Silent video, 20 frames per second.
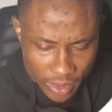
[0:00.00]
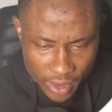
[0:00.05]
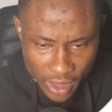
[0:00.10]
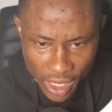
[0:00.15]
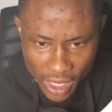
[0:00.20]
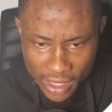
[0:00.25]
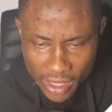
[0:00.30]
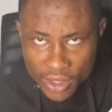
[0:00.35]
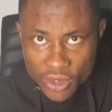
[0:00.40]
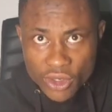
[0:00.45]

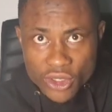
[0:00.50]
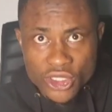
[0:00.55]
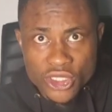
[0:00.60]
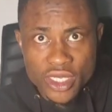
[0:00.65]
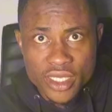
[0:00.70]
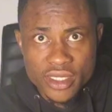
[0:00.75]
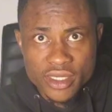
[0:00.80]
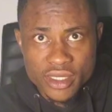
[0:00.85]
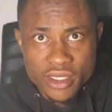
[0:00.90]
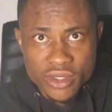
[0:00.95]
I cannot share
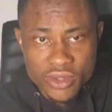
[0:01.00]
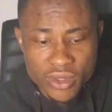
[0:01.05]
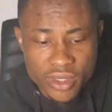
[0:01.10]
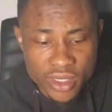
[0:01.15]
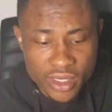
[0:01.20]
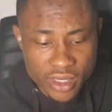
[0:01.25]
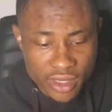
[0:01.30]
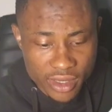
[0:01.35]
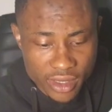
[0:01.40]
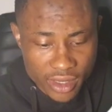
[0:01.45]
it to
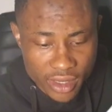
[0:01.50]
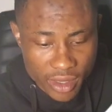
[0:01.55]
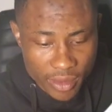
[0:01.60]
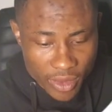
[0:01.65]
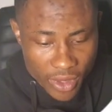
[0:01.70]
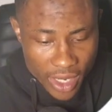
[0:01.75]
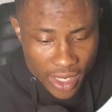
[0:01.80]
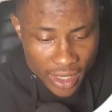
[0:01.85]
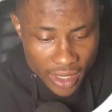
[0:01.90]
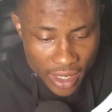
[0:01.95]
this system
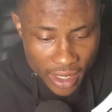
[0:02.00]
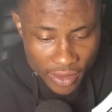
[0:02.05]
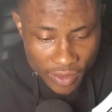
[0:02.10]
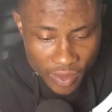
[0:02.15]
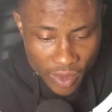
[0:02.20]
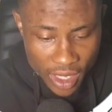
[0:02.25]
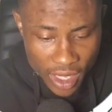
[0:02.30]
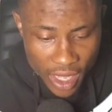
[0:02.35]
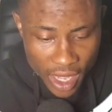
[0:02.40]
right now.